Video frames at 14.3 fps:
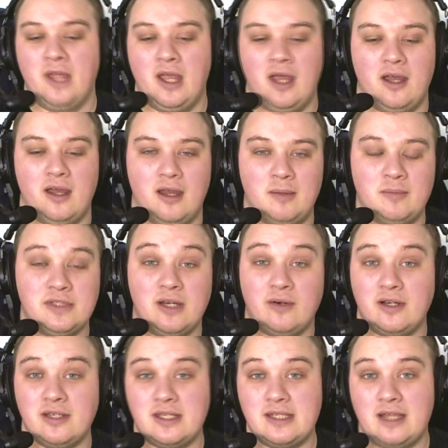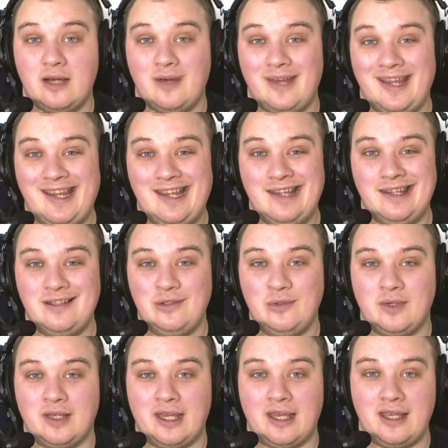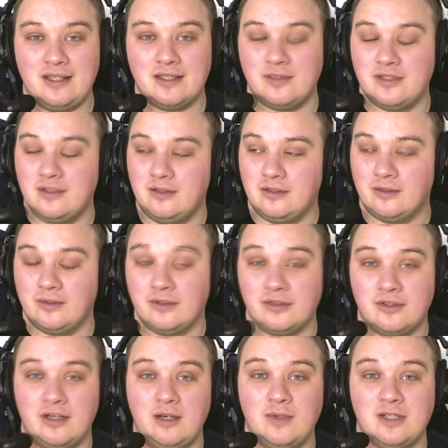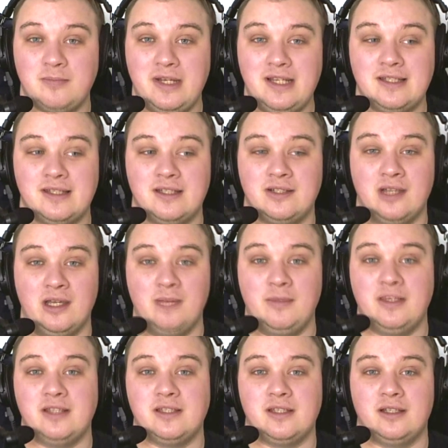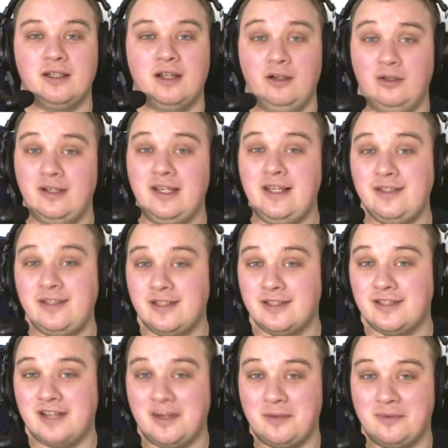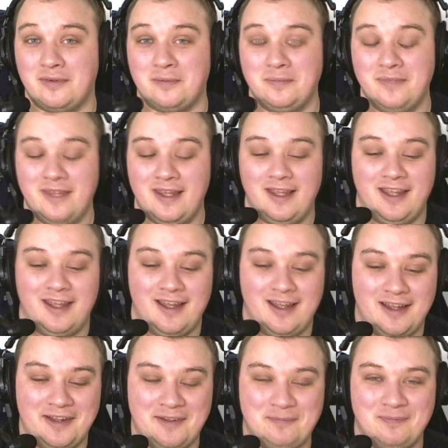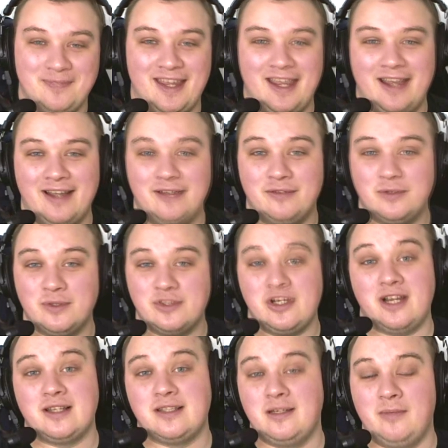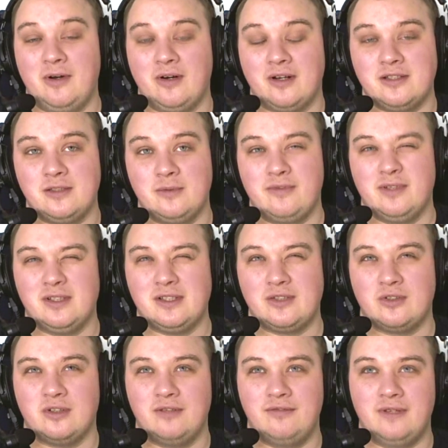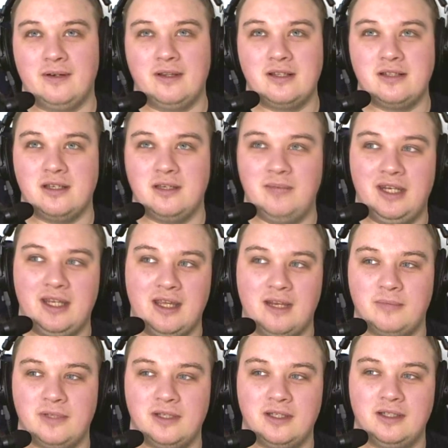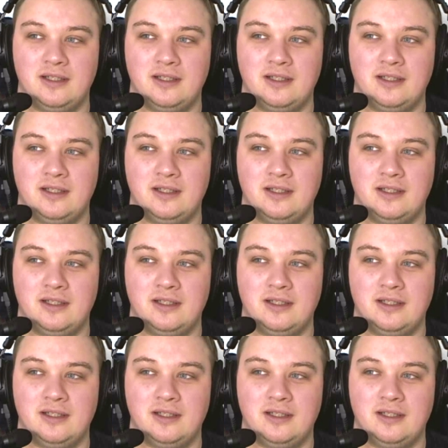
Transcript: Zarius is now in the UK, so he's no longer in Australia, which means the time is a lot easier to chat with him. And of course, Jag is in America, so we've got to try and figure out the timing again, but